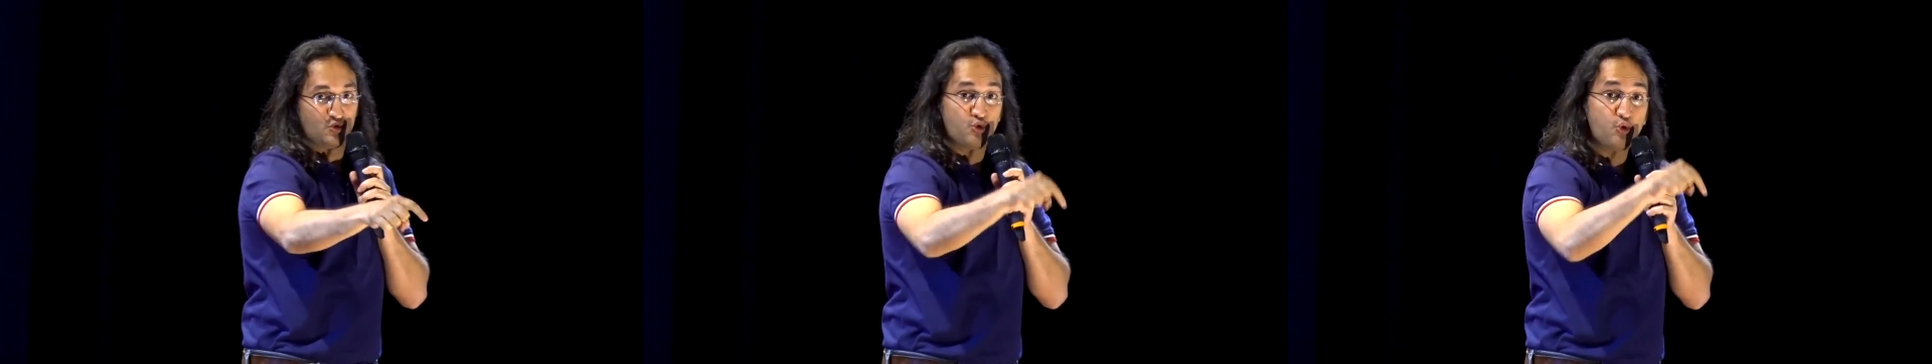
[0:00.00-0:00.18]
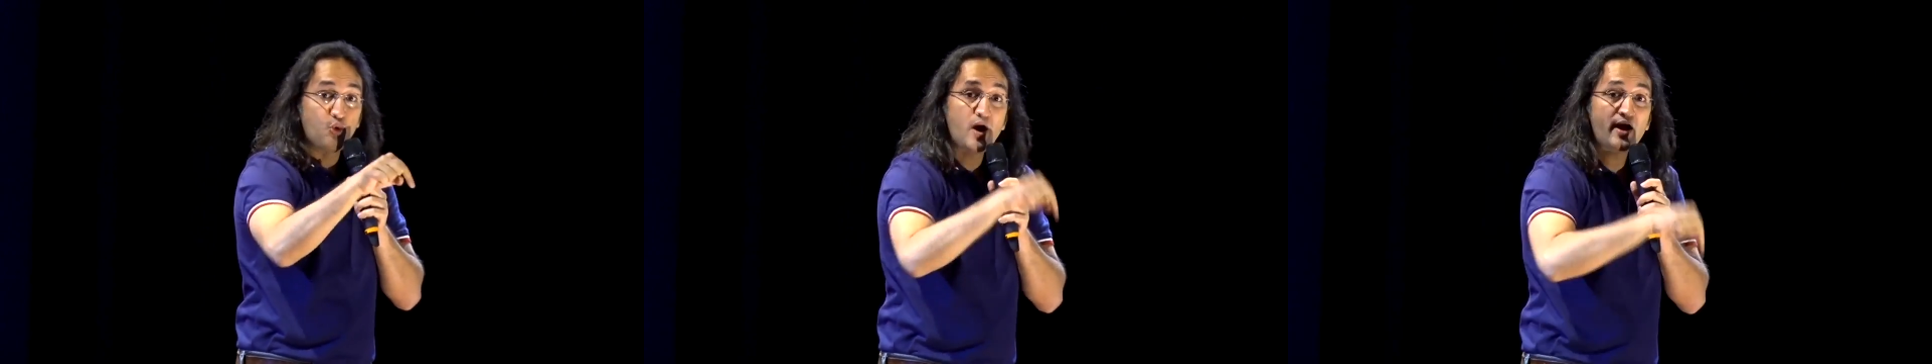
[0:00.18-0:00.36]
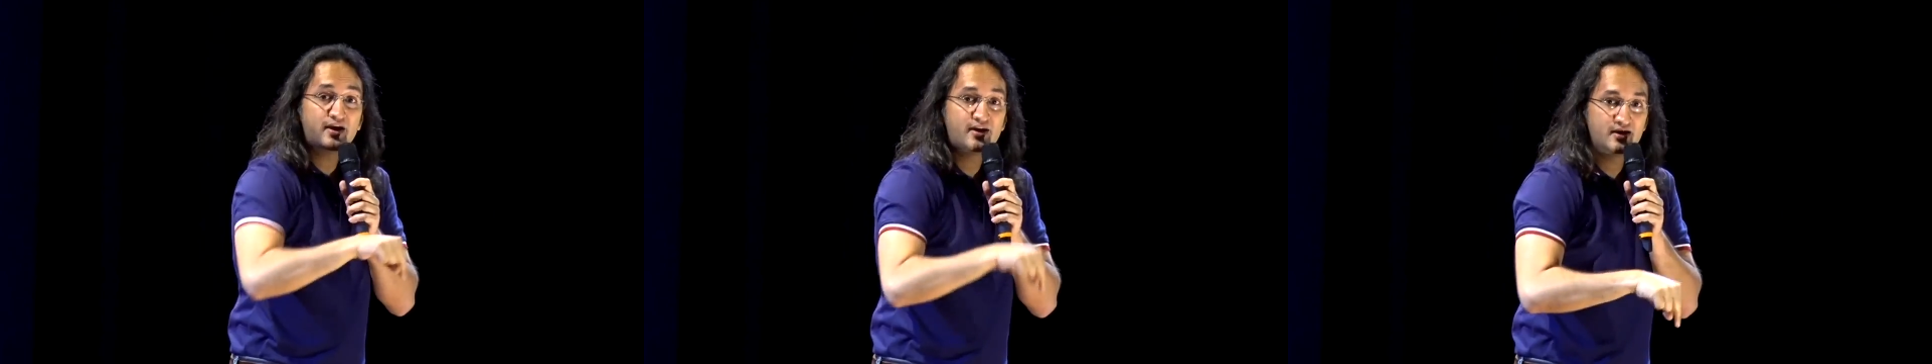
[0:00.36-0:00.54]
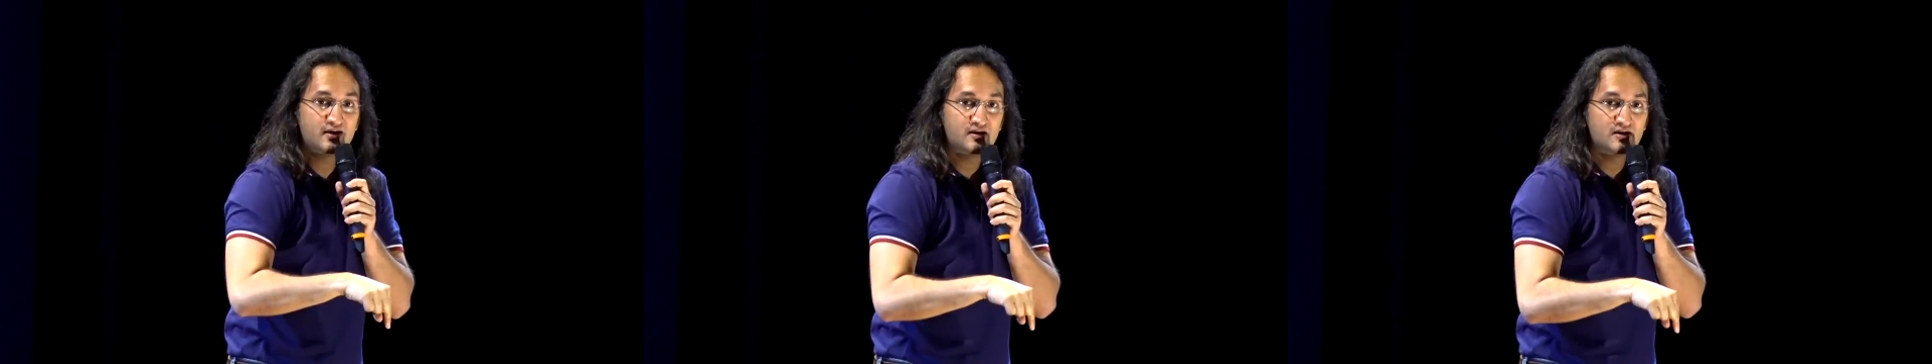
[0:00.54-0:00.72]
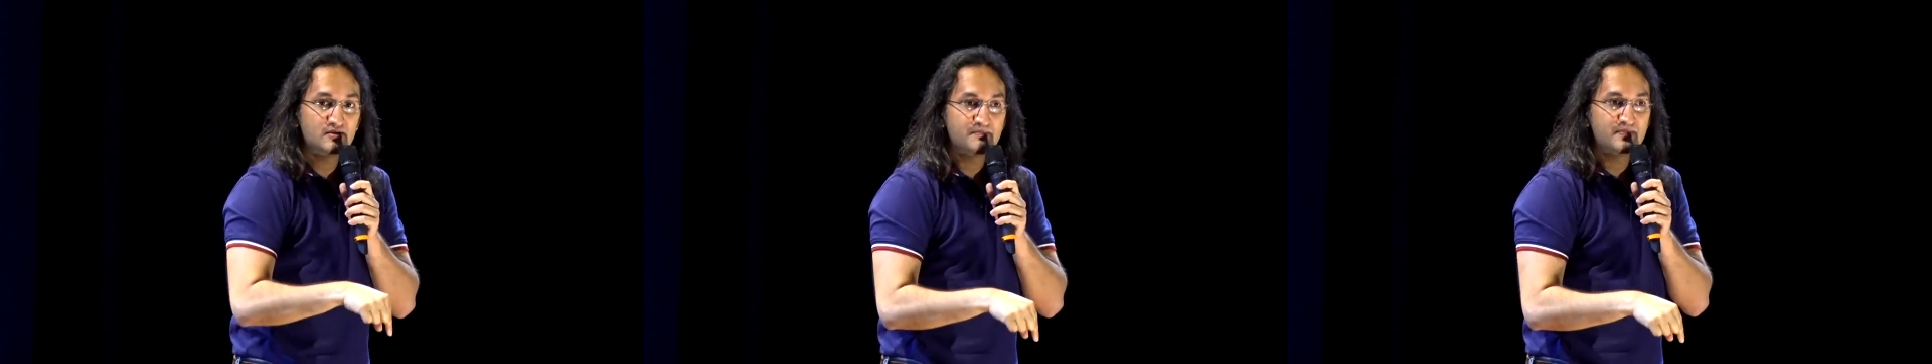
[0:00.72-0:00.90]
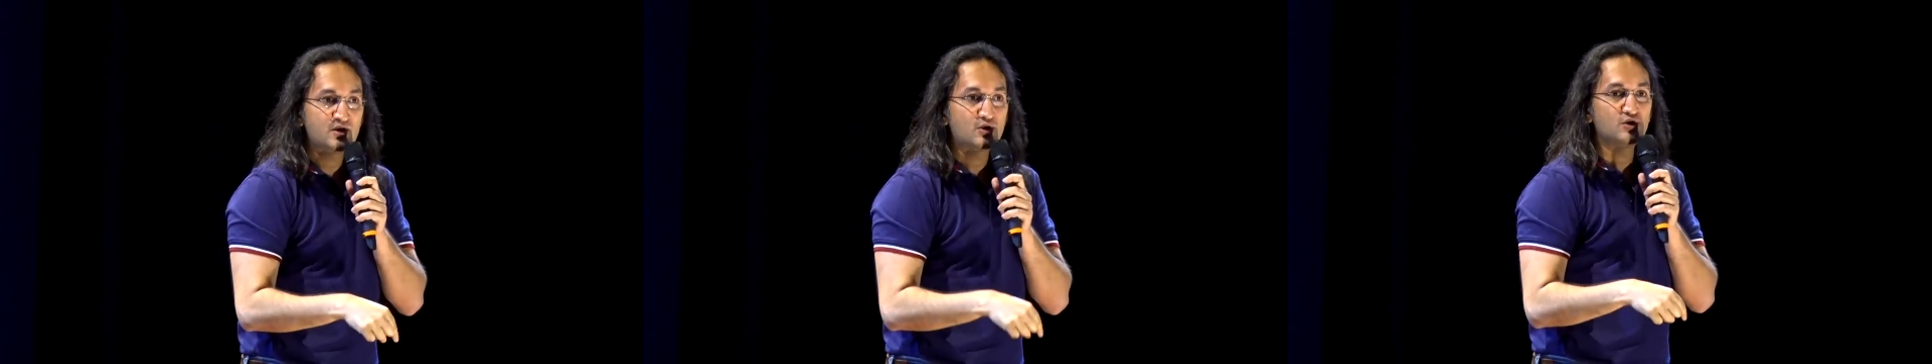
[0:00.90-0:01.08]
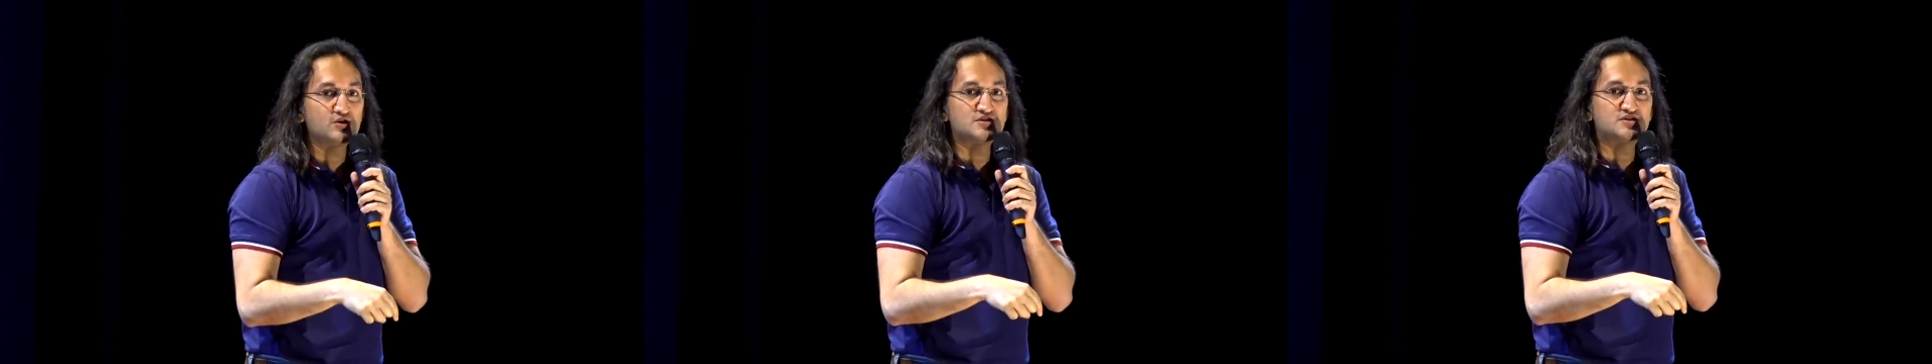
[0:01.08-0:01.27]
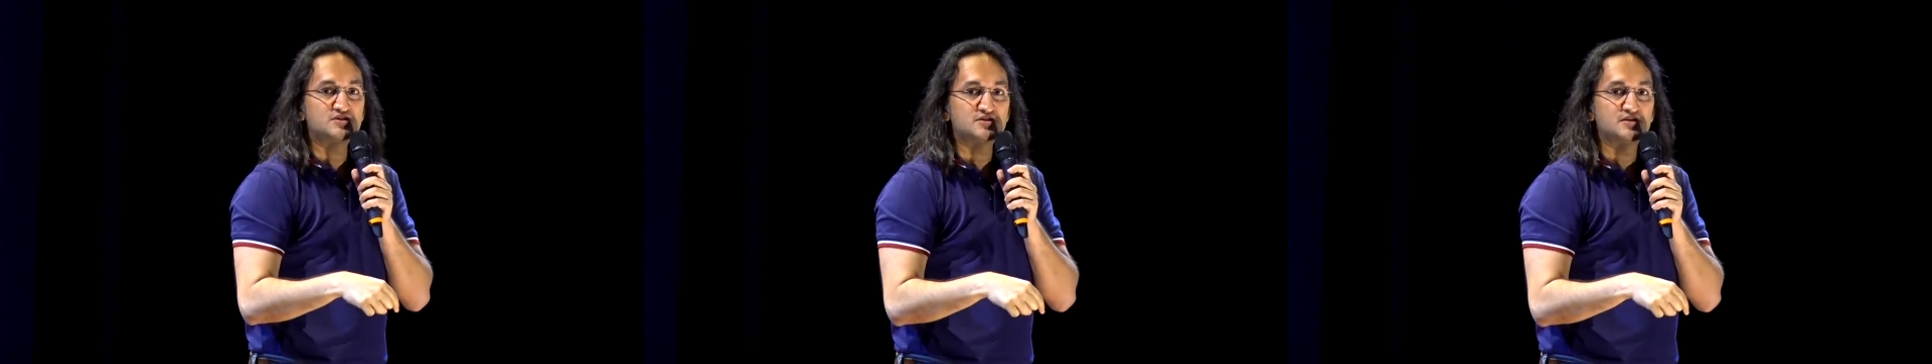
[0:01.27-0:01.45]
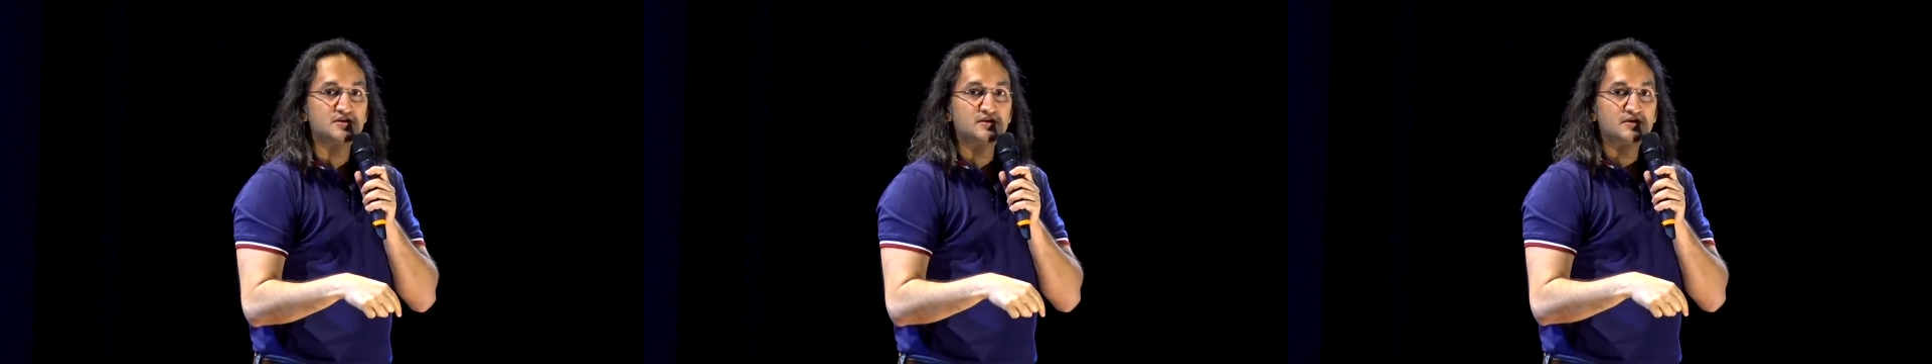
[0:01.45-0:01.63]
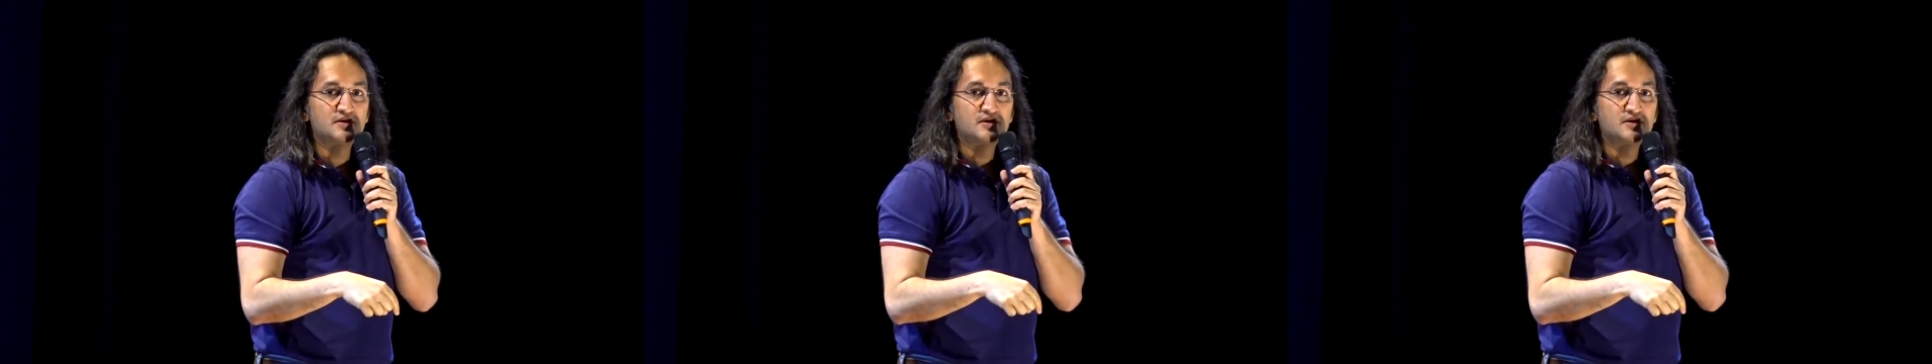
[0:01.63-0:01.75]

who are here because